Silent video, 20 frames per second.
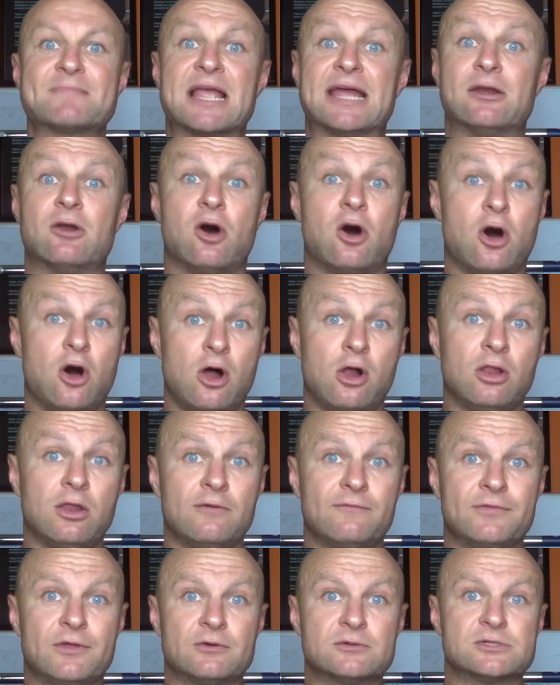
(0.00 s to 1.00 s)
And all
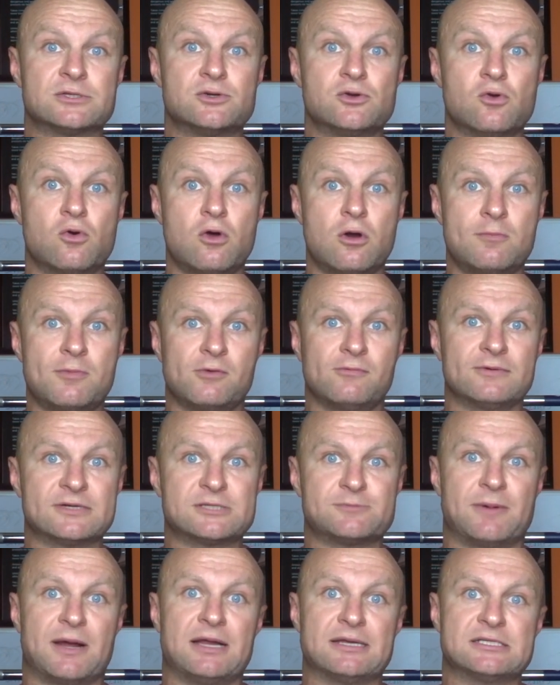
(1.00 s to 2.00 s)
of those normal
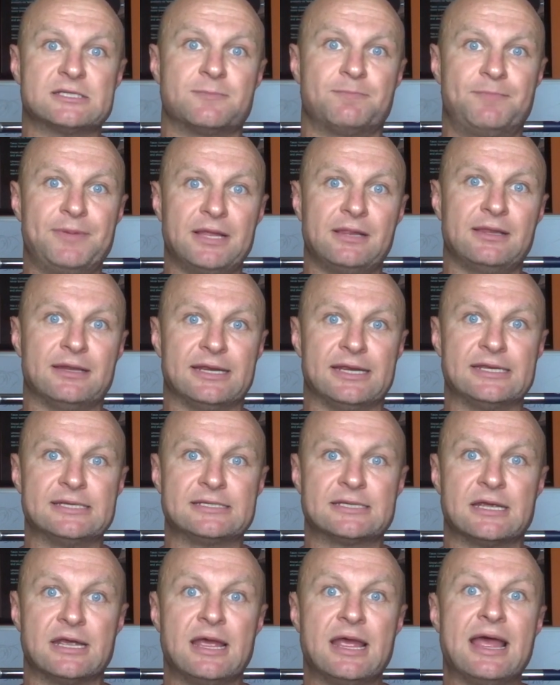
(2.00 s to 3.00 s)

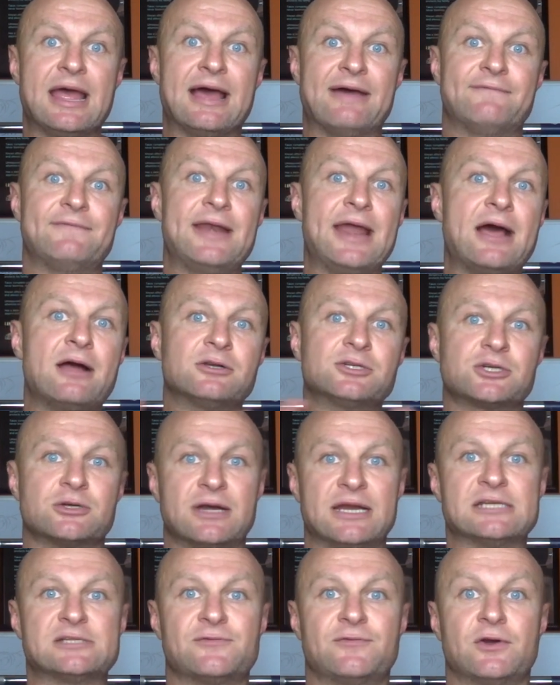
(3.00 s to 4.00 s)
responsibilities have now
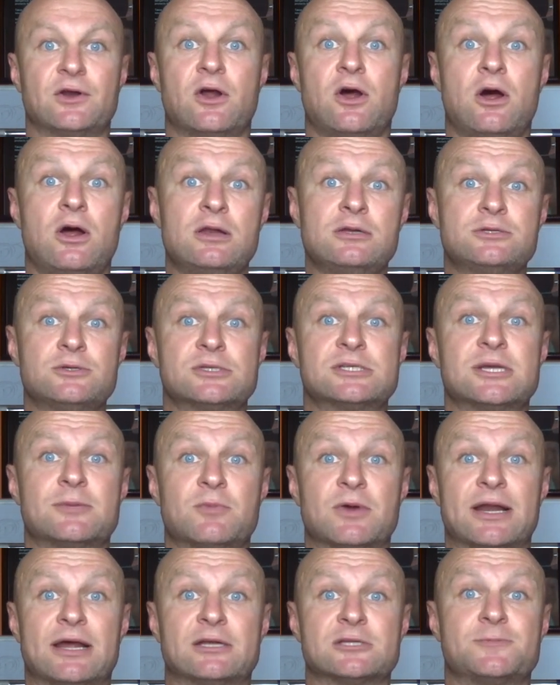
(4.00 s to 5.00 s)
transferred onto
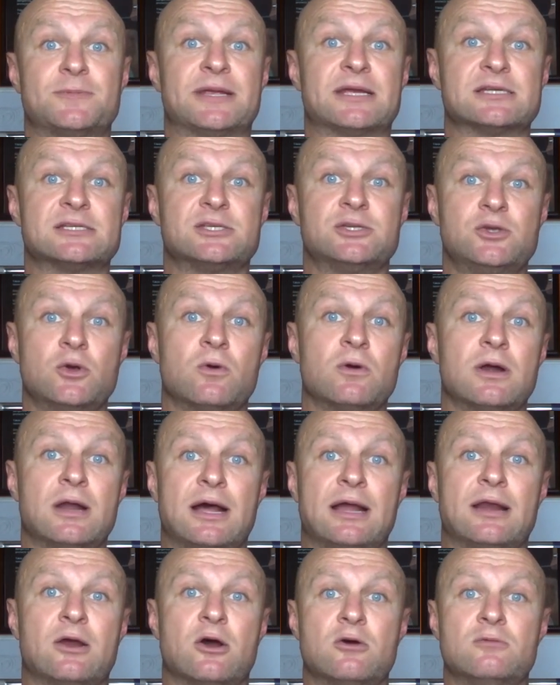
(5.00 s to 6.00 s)
someone else because you're
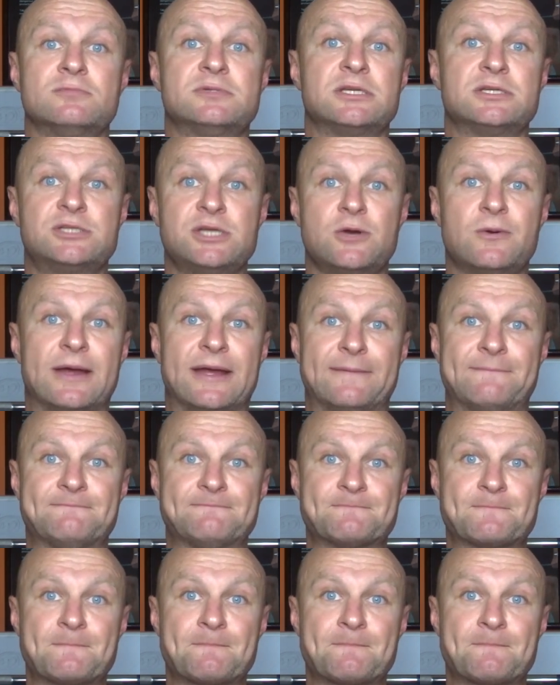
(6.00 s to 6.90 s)
not home to do it.